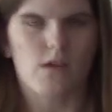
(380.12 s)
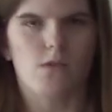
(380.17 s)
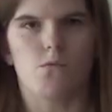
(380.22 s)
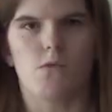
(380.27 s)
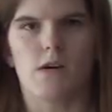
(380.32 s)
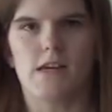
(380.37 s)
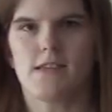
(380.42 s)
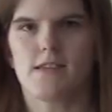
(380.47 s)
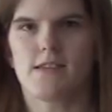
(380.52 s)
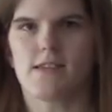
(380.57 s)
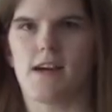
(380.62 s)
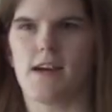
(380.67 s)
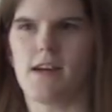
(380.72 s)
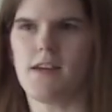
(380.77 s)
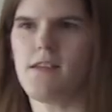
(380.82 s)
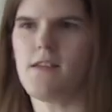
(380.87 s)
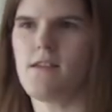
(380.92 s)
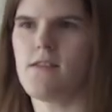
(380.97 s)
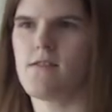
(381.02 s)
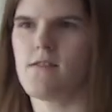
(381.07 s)
one
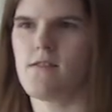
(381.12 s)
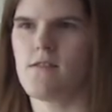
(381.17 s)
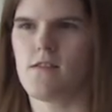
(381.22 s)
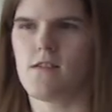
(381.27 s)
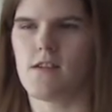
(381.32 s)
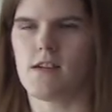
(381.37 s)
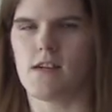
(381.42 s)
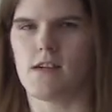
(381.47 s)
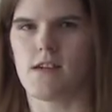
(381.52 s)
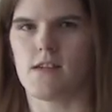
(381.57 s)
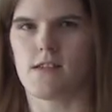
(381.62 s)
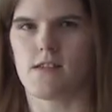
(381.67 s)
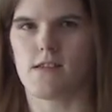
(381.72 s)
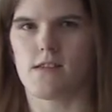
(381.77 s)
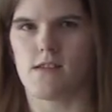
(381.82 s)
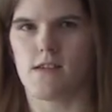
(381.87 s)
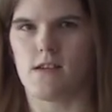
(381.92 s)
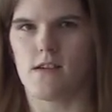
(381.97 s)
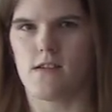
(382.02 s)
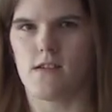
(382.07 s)
side
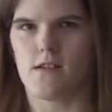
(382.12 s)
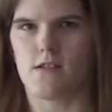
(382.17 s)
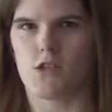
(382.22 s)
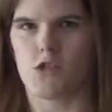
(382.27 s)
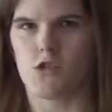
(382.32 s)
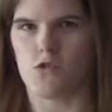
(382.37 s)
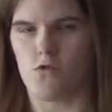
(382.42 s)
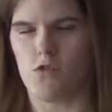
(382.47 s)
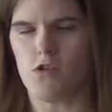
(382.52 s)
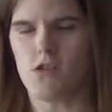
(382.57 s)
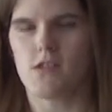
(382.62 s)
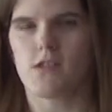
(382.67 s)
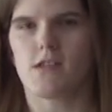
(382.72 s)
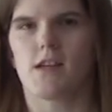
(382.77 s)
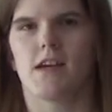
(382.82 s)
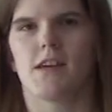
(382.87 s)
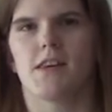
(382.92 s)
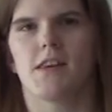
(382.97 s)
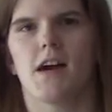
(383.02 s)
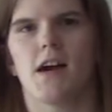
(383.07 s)
is uh, short
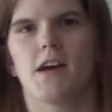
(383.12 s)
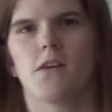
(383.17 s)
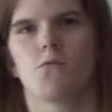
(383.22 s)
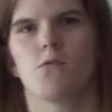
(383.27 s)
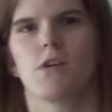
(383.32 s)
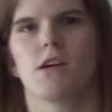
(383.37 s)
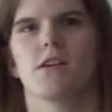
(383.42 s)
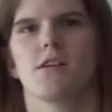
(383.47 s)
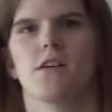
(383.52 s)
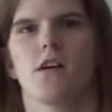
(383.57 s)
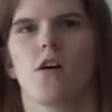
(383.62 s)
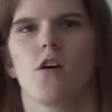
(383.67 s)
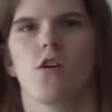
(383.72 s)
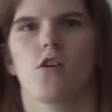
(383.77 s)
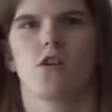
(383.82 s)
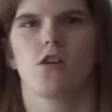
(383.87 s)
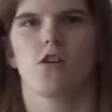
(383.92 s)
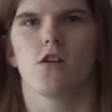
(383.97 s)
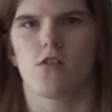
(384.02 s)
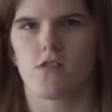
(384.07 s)
and the other one
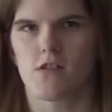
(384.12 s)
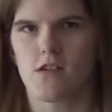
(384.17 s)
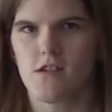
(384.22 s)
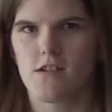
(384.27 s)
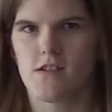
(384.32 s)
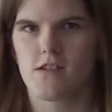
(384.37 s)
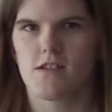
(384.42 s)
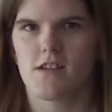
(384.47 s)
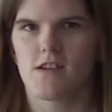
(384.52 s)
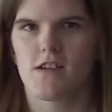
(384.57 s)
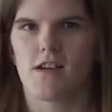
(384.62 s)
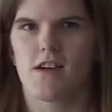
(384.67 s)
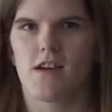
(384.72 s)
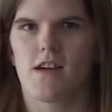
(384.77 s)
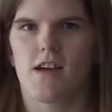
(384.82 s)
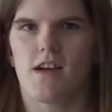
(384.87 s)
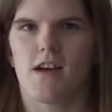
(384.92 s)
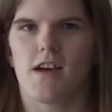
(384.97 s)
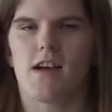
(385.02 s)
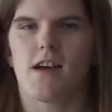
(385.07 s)
are long.
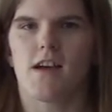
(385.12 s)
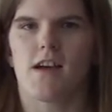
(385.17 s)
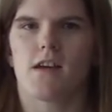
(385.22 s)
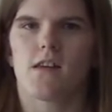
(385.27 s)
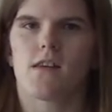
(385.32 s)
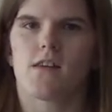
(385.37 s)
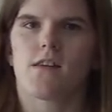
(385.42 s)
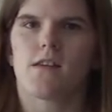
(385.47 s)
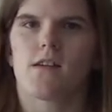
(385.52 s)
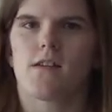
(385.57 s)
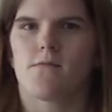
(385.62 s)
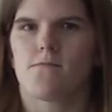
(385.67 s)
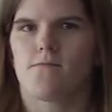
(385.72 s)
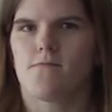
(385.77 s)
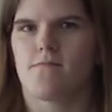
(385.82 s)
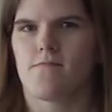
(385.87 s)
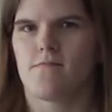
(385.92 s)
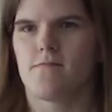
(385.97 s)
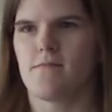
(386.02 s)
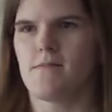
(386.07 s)
And
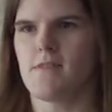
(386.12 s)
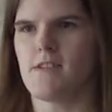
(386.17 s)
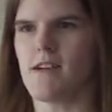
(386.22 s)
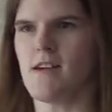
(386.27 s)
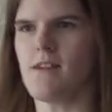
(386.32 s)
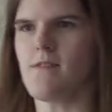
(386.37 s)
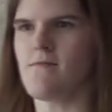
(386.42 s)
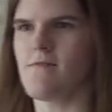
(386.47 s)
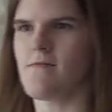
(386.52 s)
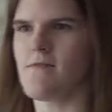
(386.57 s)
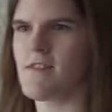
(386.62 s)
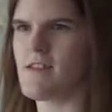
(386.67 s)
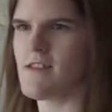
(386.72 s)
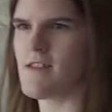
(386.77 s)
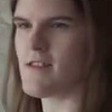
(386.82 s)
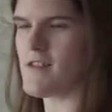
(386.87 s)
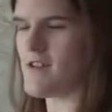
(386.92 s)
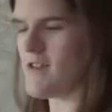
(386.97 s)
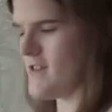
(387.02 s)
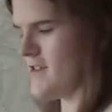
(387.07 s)
um, yeah,
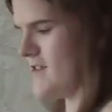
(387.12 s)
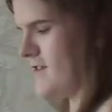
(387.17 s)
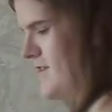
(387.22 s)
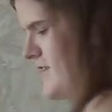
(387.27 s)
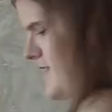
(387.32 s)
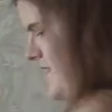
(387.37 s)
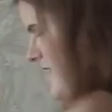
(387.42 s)
this is how it looks